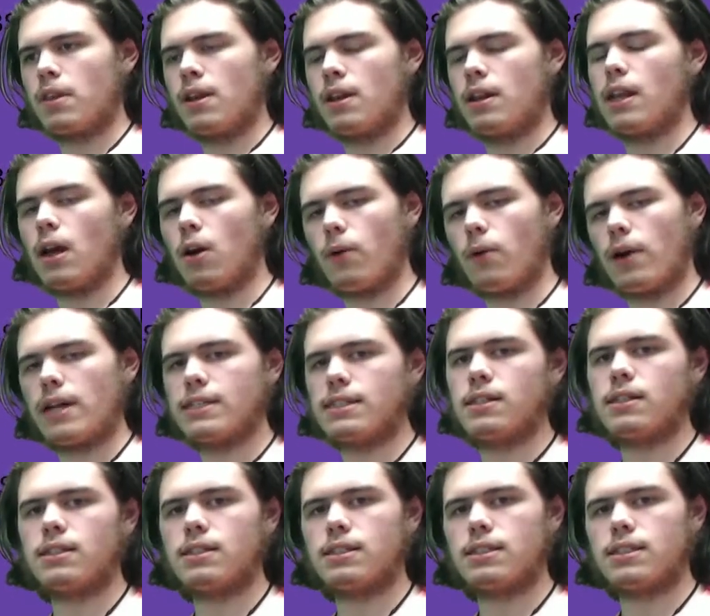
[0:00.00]
Now, I
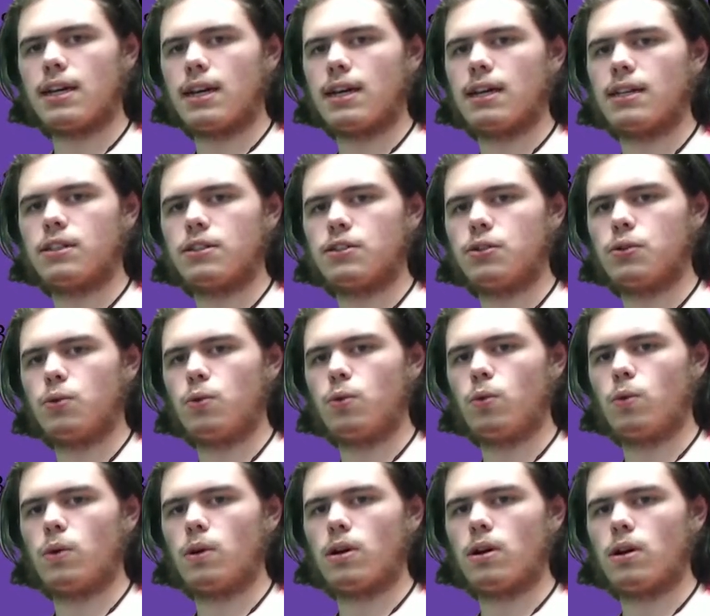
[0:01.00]
did decide
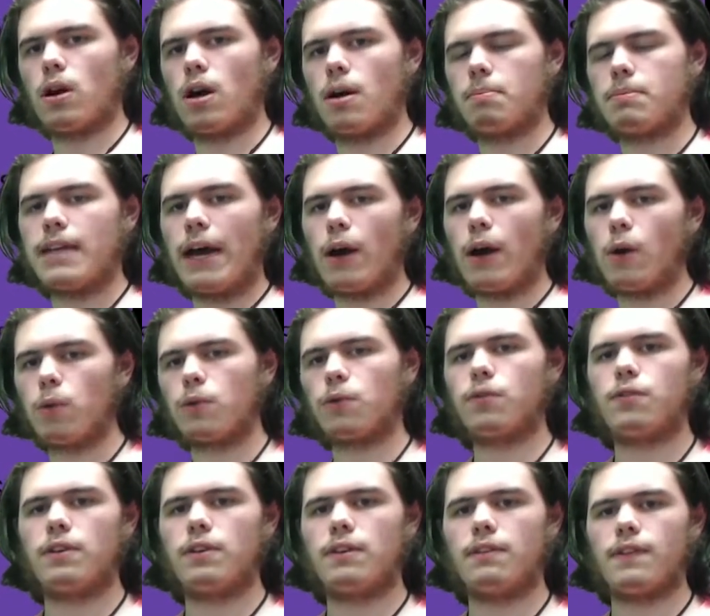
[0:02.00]
to opt out
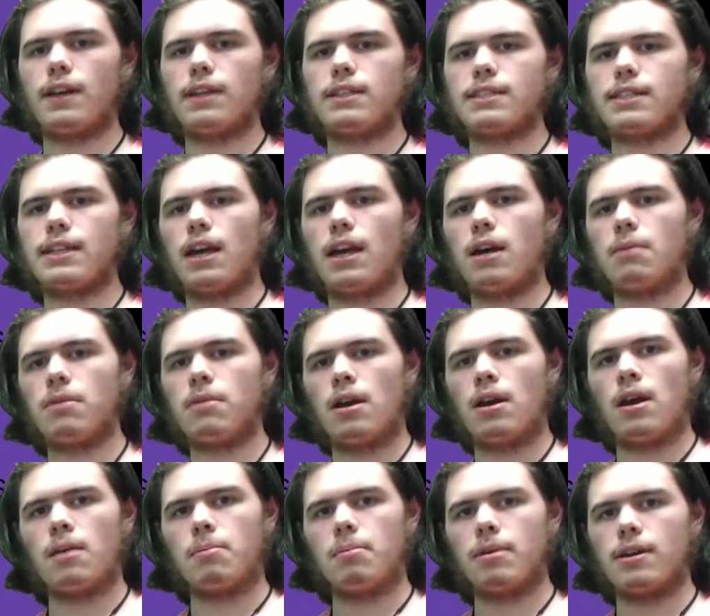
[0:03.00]
of the face cam
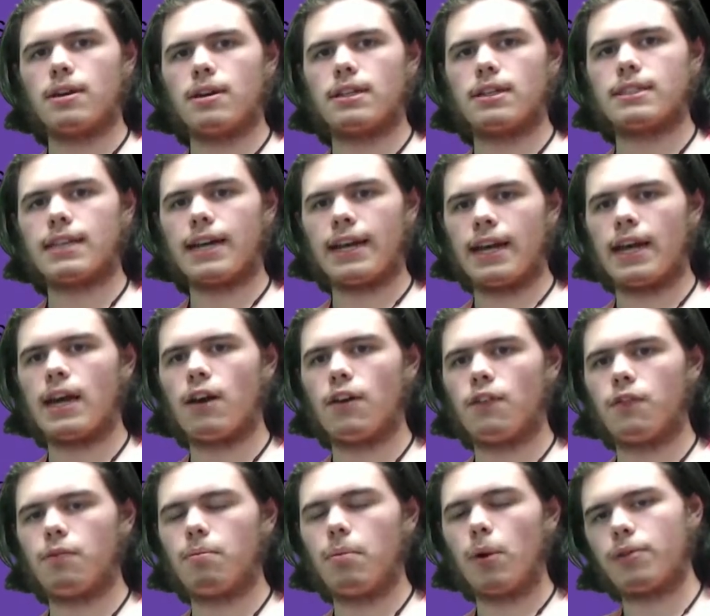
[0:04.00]
because I
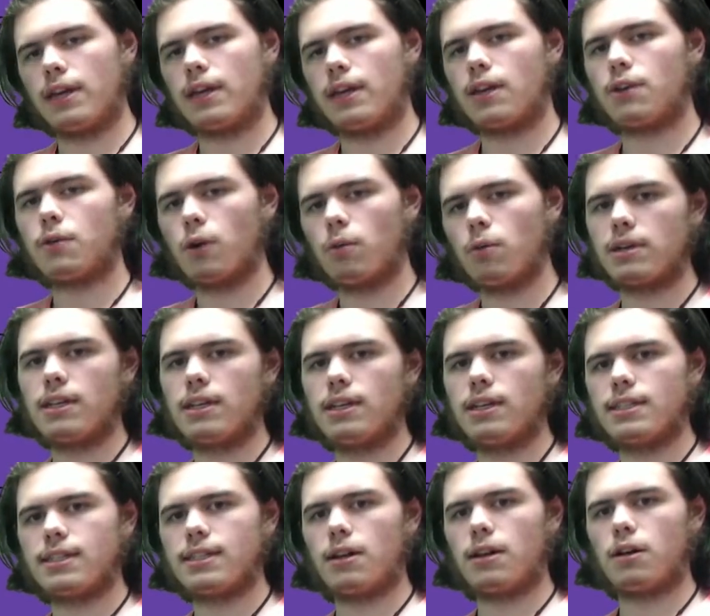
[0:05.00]
have both a chroma key
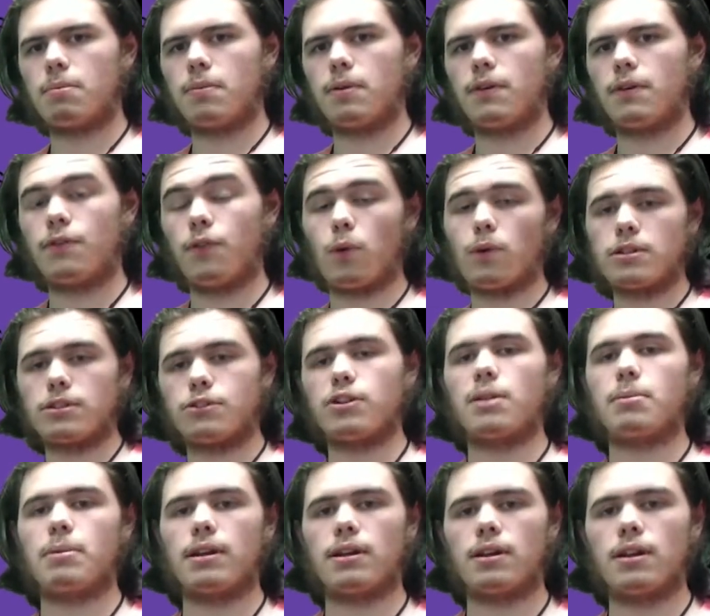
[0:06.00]
set up for
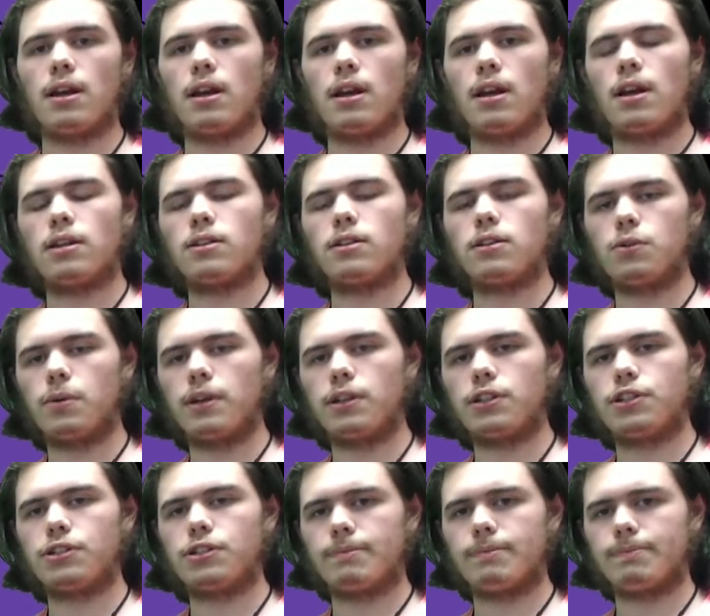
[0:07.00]
streaming to
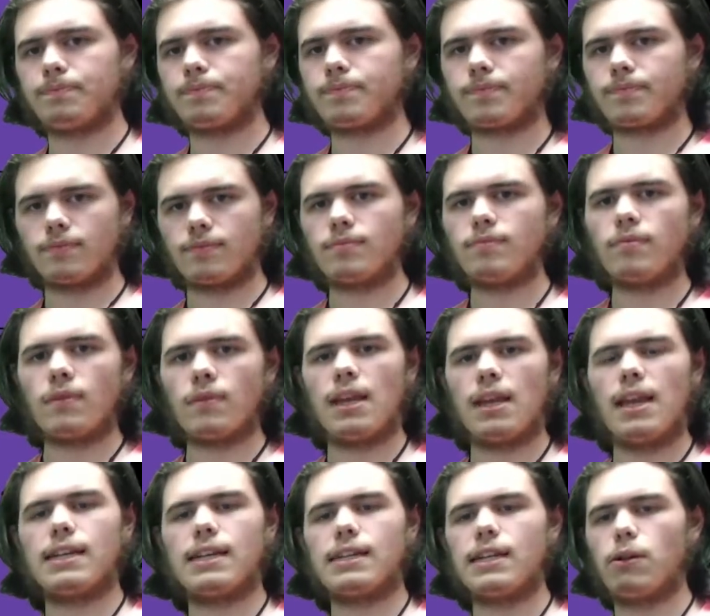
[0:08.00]
Twitch,
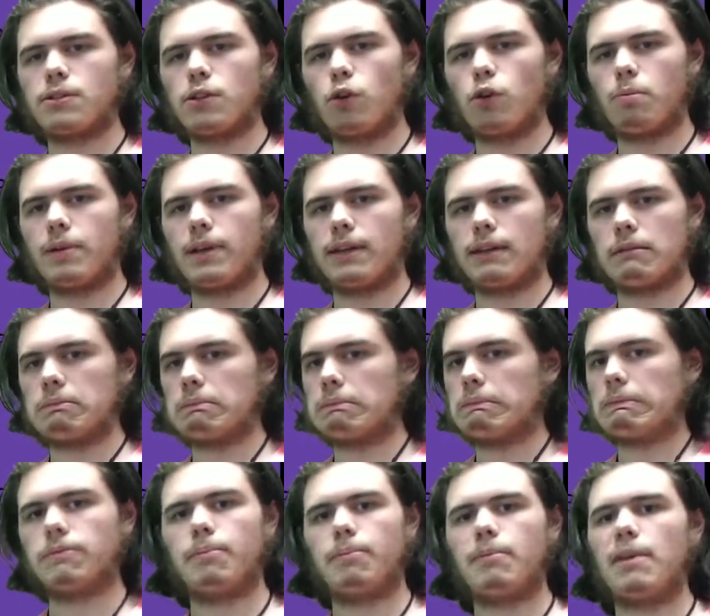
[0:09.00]
and I was hoping
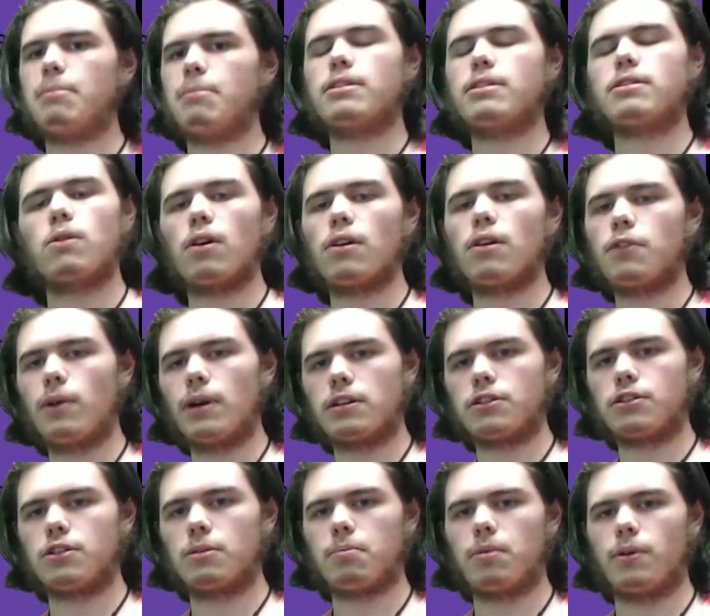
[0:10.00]
maybe score a few
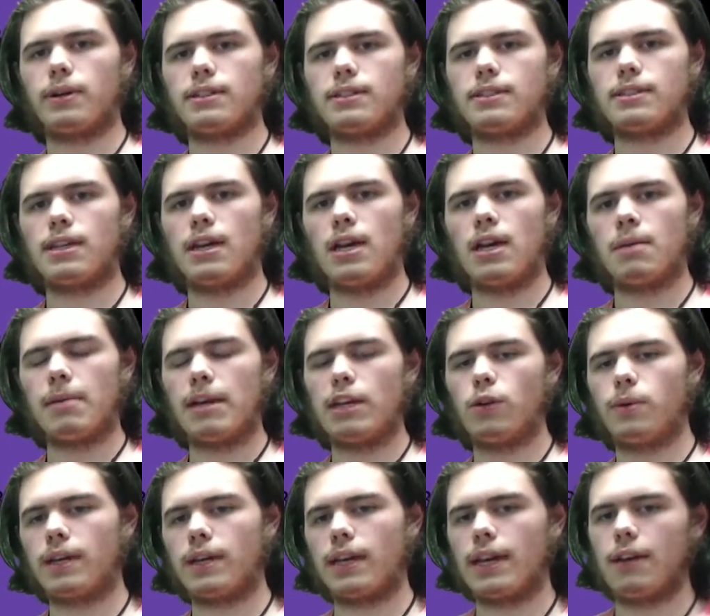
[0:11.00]
extra points by
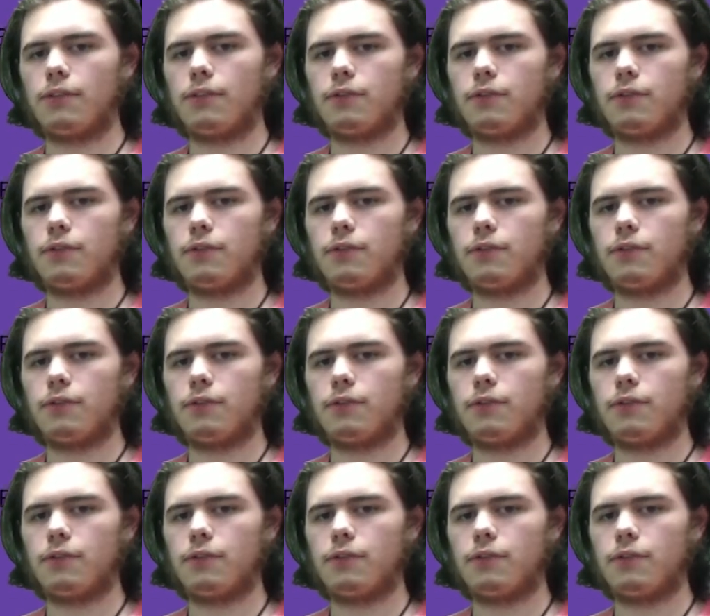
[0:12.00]
doing a full